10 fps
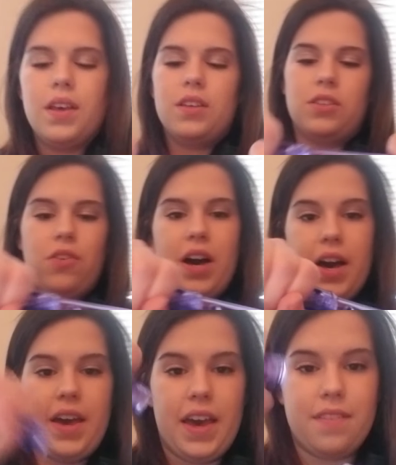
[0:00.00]
So
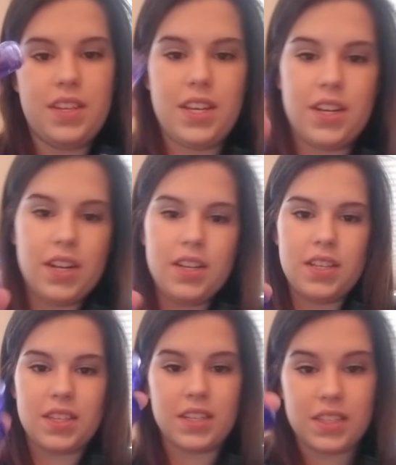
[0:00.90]
I have here,
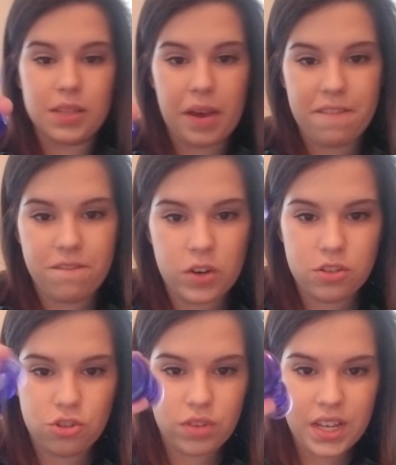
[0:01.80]
this is my
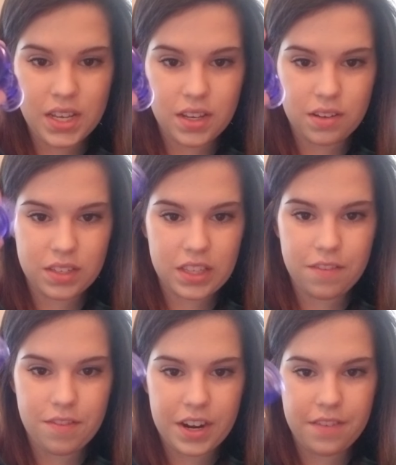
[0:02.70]
foot joint. It goes at the
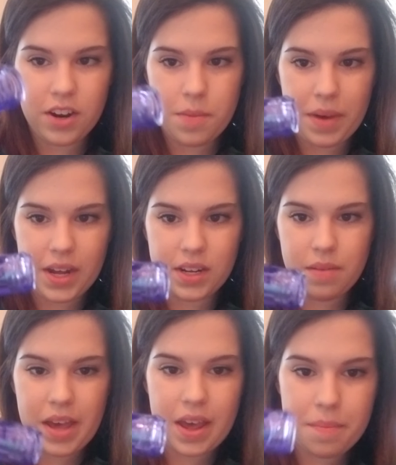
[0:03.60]
very, very
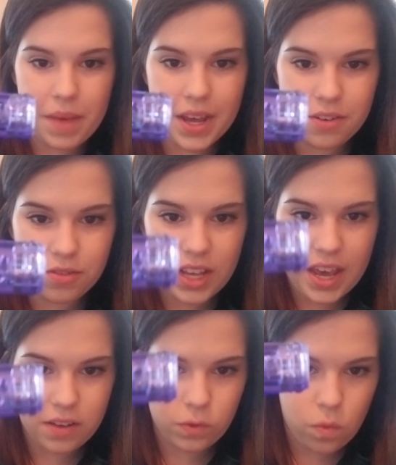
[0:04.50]
bottom, and mine only
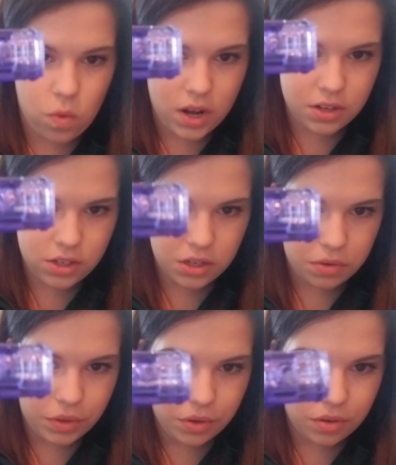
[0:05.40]
has one
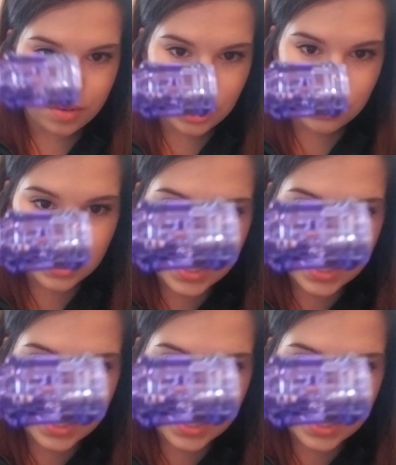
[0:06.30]
tone hole, which you can